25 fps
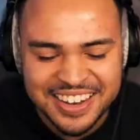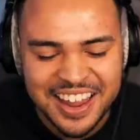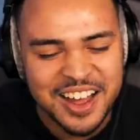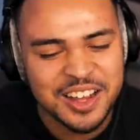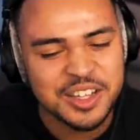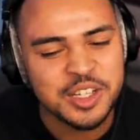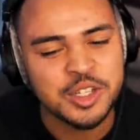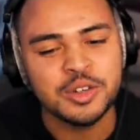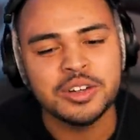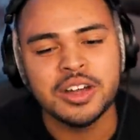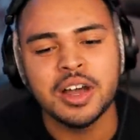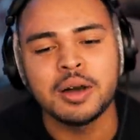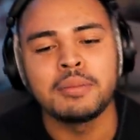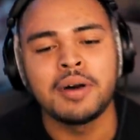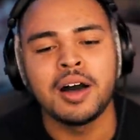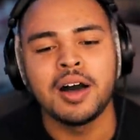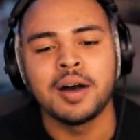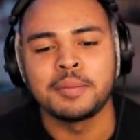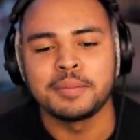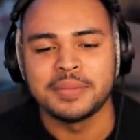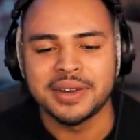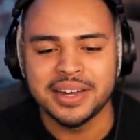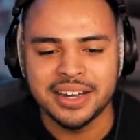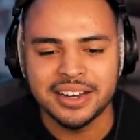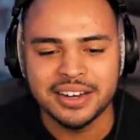Natsu, come
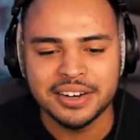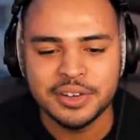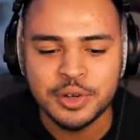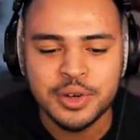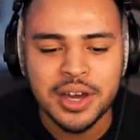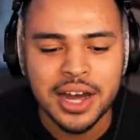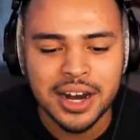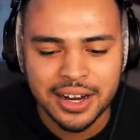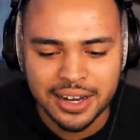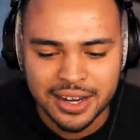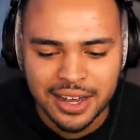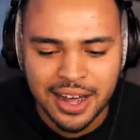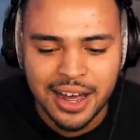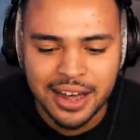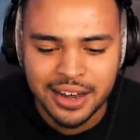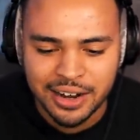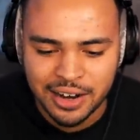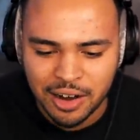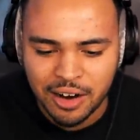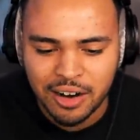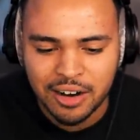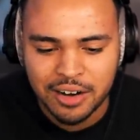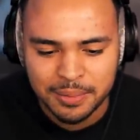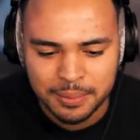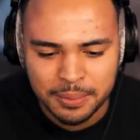on, man. You got a kind
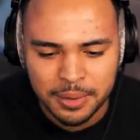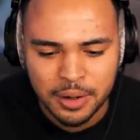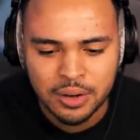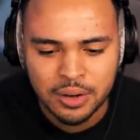heart,